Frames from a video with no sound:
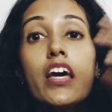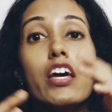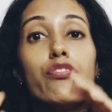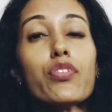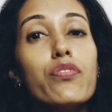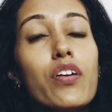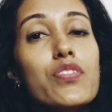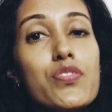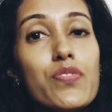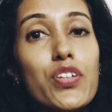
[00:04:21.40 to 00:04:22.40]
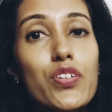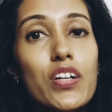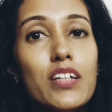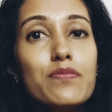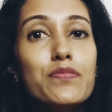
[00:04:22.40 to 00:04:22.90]
If you found this video
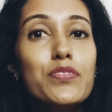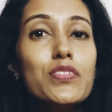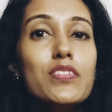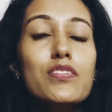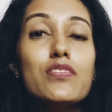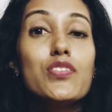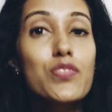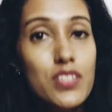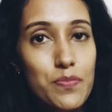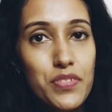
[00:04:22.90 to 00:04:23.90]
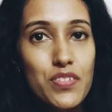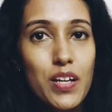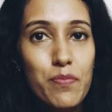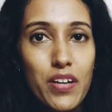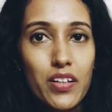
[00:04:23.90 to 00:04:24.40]
helpful, do
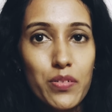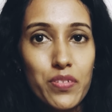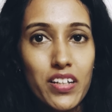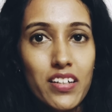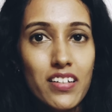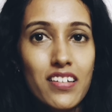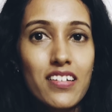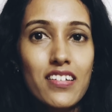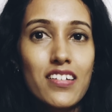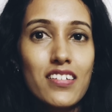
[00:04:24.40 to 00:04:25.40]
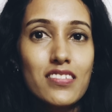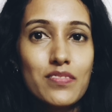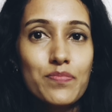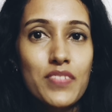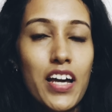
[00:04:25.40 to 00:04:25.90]
subscribe right away.
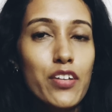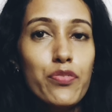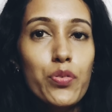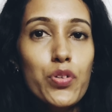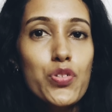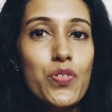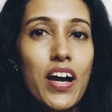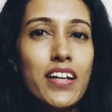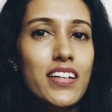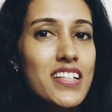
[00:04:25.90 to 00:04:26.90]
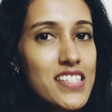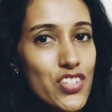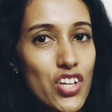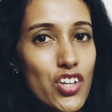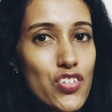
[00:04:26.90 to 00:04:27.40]
And if you wish to add any
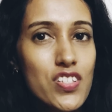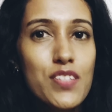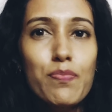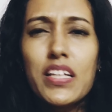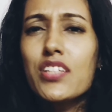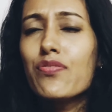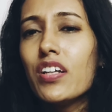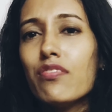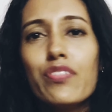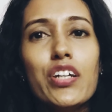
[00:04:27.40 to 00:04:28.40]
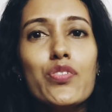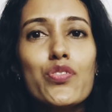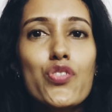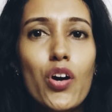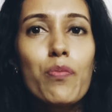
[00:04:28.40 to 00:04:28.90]
suggestions, please feel free to
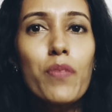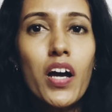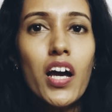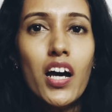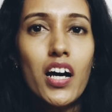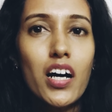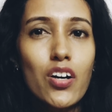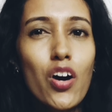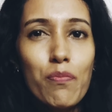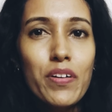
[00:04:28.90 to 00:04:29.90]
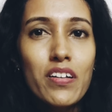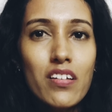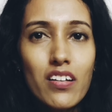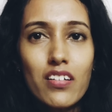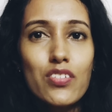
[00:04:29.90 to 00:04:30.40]
drop a
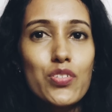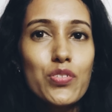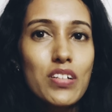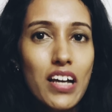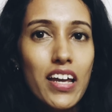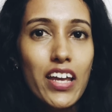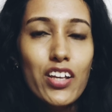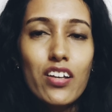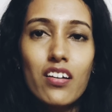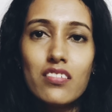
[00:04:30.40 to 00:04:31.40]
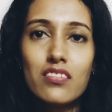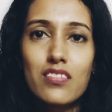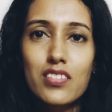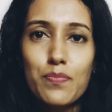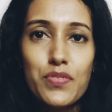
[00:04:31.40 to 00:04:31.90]
comment. Do like,
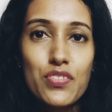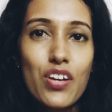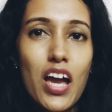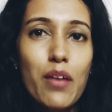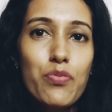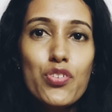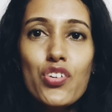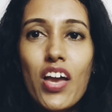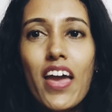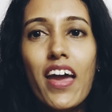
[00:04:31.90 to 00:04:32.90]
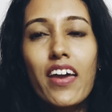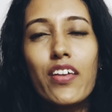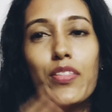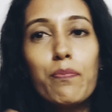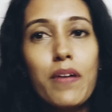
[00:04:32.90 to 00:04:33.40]
subscribe, share,
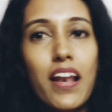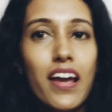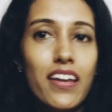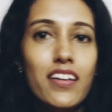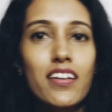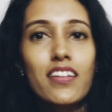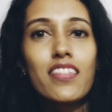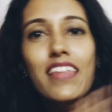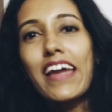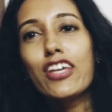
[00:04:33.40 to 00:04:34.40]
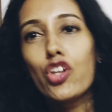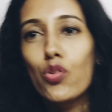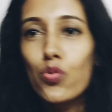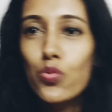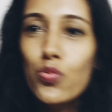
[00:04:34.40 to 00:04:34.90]
hit the bell icon. Thank
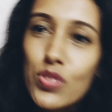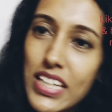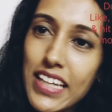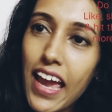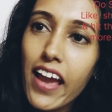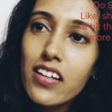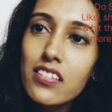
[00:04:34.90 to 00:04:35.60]
you. Take care.